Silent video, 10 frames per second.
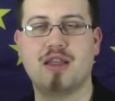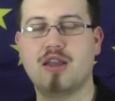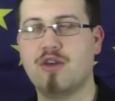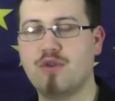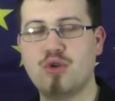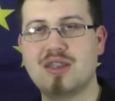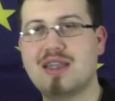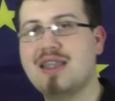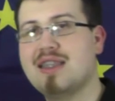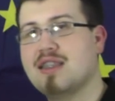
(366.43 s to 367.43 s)
Of course, it
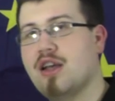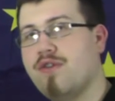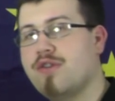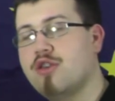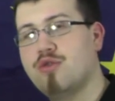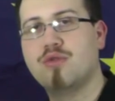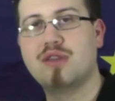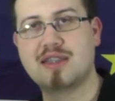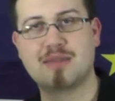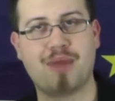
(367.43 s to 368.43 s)
leads often to
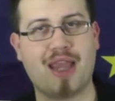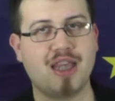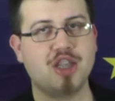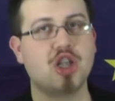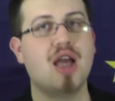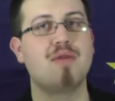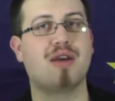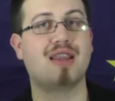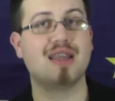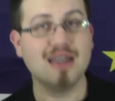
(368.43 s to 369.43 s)
this page
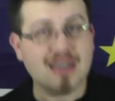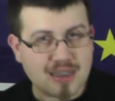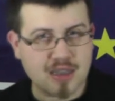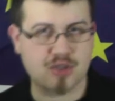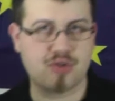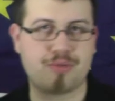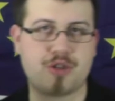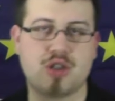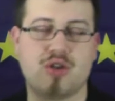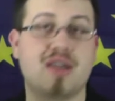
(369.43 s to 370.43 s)
where there is a
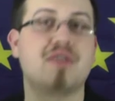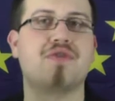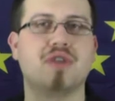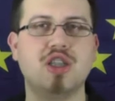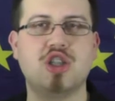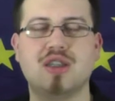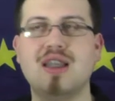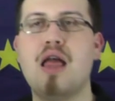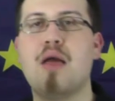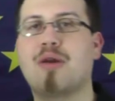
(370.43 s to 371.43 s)
description or a
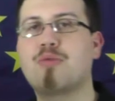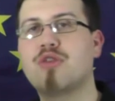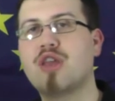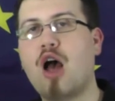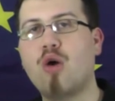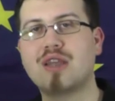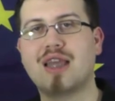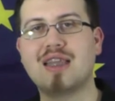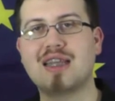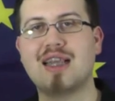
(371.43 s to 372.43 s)
definition, but without
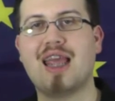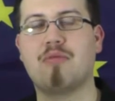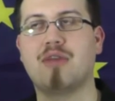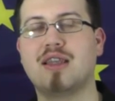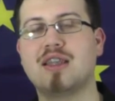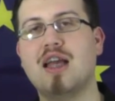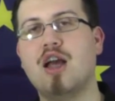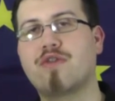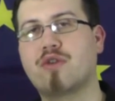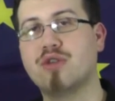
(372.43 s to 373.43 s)
any claim. And
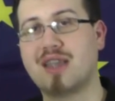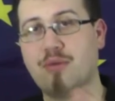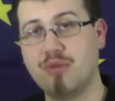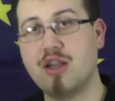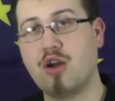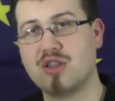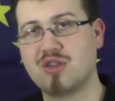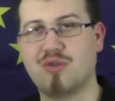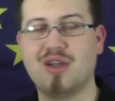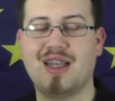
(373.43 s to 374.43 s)
of course, I will
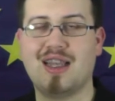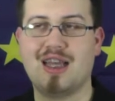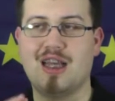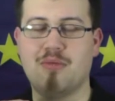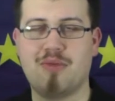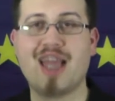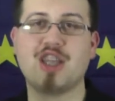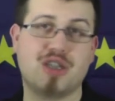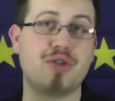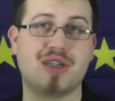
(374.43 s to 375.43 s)
also
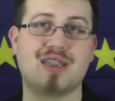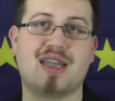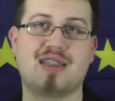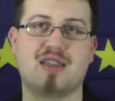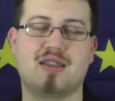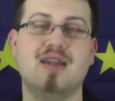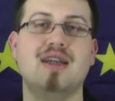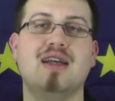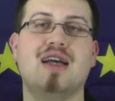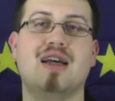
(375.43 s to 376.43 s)
actually criticize the
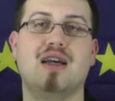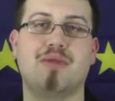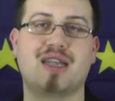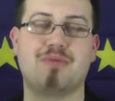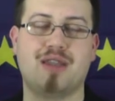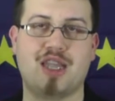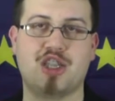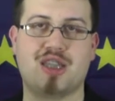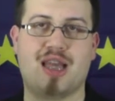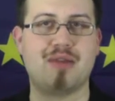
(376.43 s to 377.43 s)

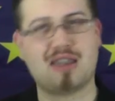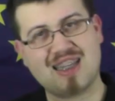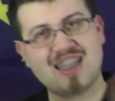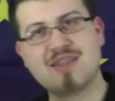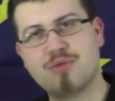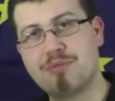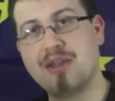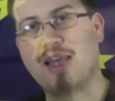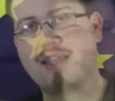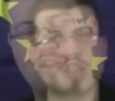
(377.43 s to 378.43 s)
explanation there, but this will be
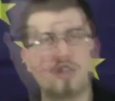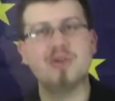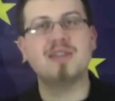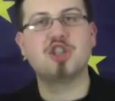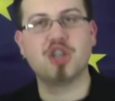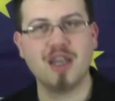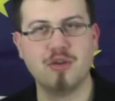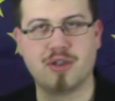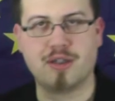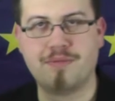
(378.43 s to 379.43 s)
later. So in
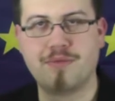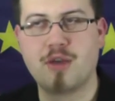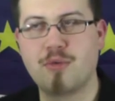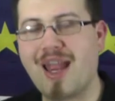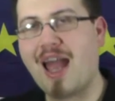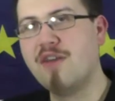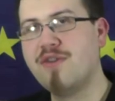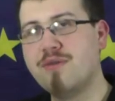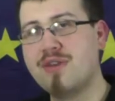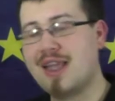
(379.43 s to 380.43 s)
general, we
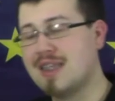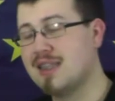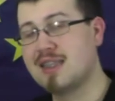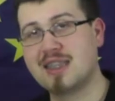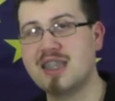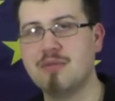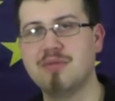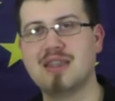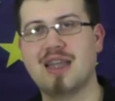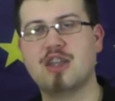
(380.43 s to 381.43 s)
have, as it
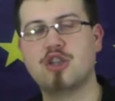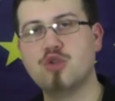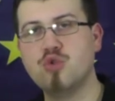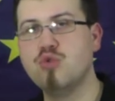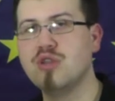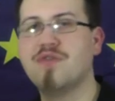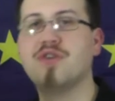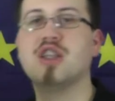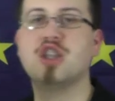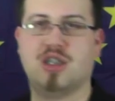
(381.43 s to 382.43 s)
seems, like two
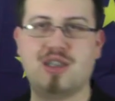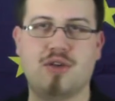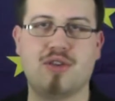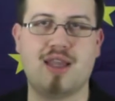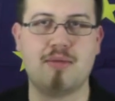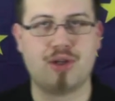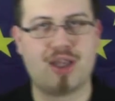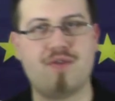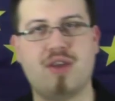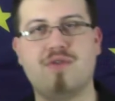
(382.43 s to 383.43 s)
definitions out there about
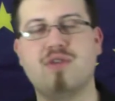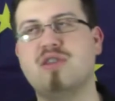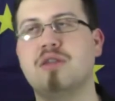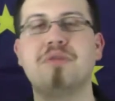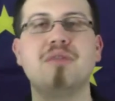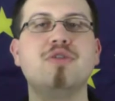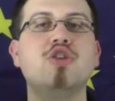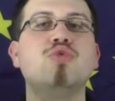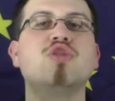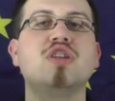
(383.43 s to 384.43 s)
heavy infantry, what people
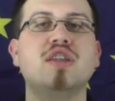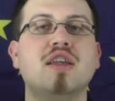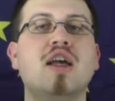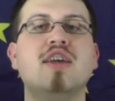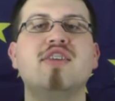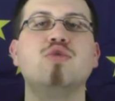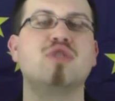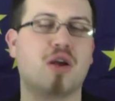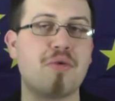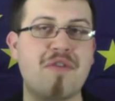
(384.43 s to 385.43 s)
usually
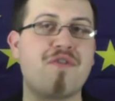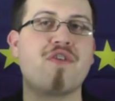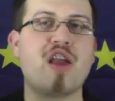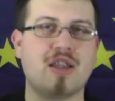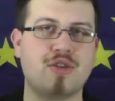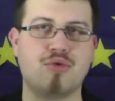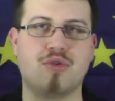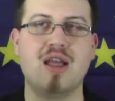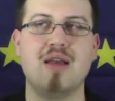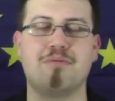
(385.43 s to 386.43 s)
use or refer
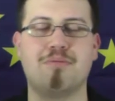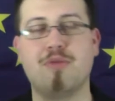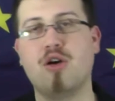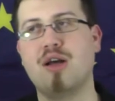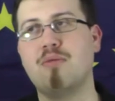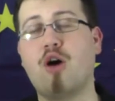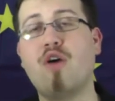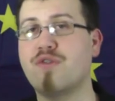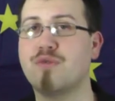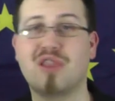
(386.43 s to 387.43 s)
to,
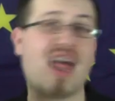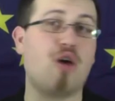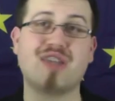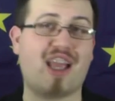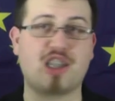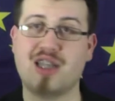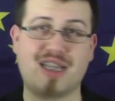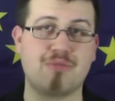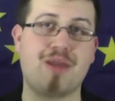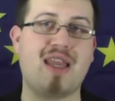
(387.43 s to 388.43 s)
often without actually
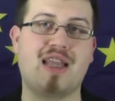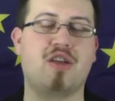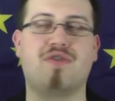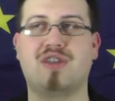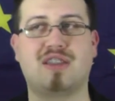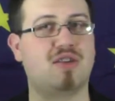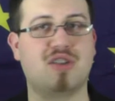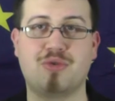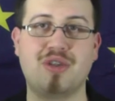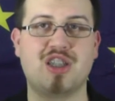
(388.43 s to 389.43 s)
explaining any of it. So
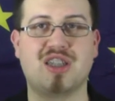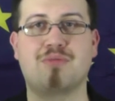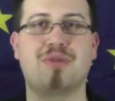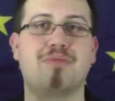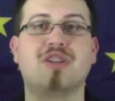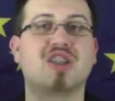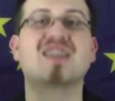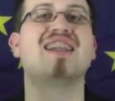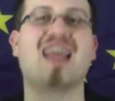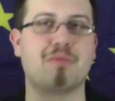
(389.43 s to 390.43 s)
it's really just people just
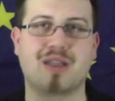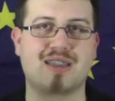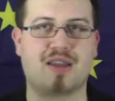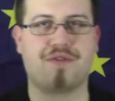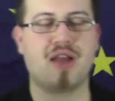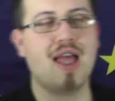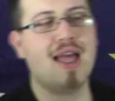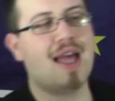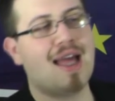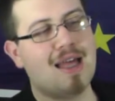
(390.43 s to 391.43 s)
claiming stuff.
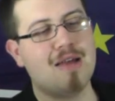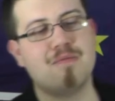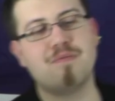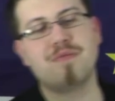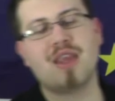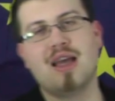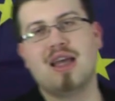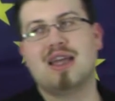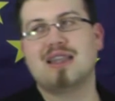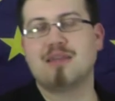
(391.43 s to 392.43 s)

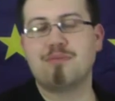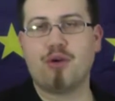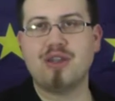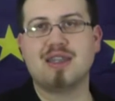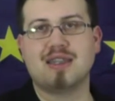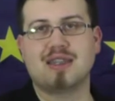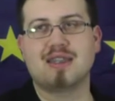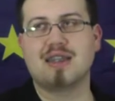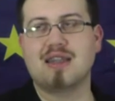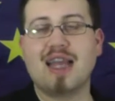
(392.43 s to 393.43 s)
The point is,
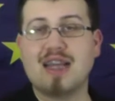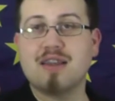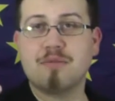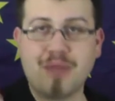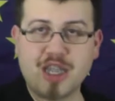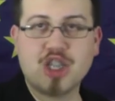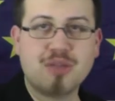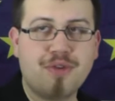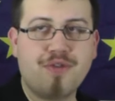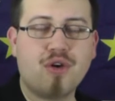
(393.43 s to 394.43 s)
like I
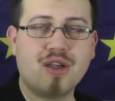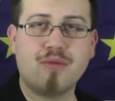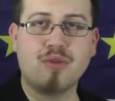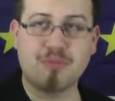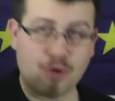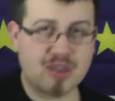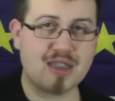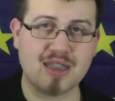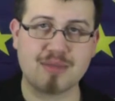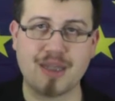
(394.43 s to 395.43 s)
mentioned before, what
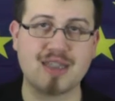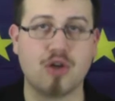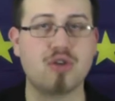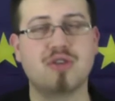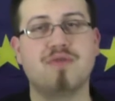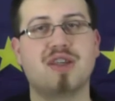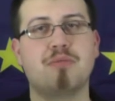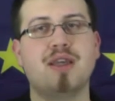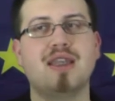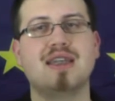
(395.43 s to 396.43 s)
mostly is based also in
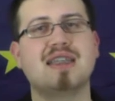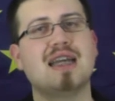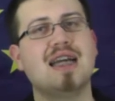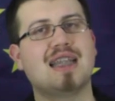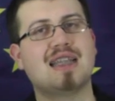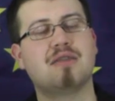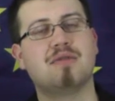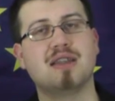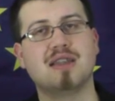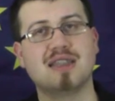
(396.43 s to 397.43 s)
Wikipedia is that it
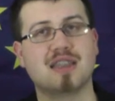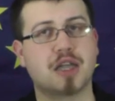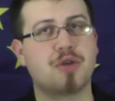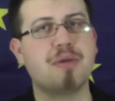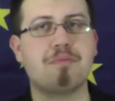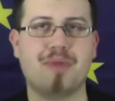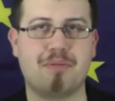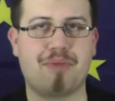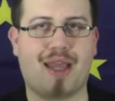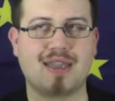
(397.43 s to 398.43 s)
is
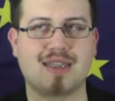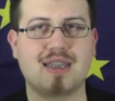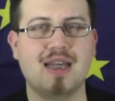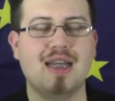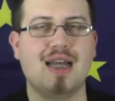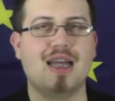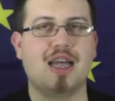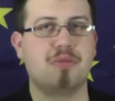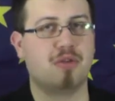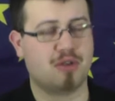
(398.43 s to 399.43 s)
equipment based.
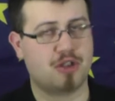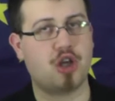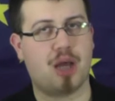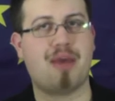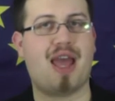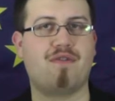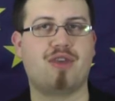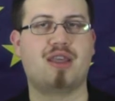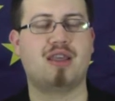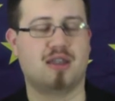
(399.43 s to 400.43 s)
The term
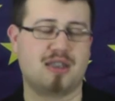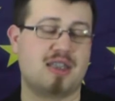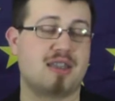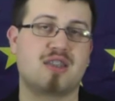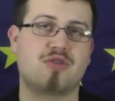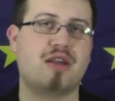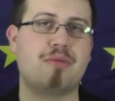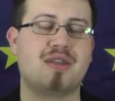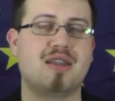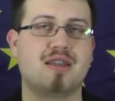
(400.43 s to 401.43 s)
heavy here is
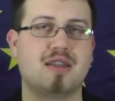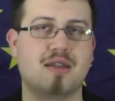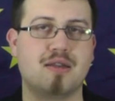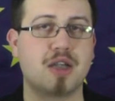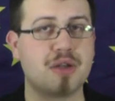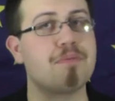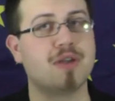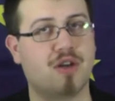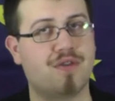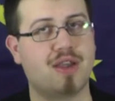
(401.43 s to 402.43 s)
described the
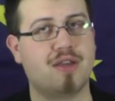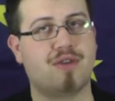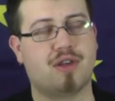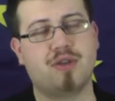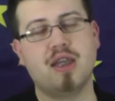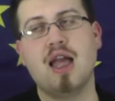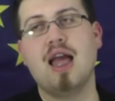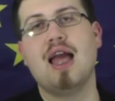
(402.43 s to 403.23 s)
equipment of the infantry.